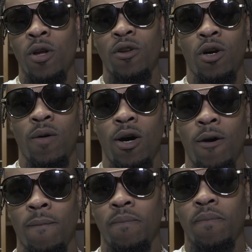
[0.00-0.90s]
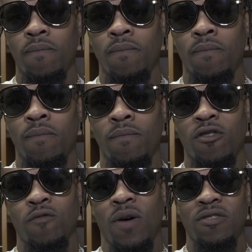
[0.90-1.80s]
Well,
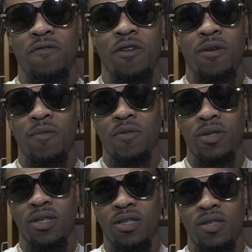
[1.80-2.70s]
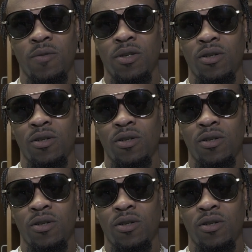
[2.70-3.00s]
just watching film and doing the things that we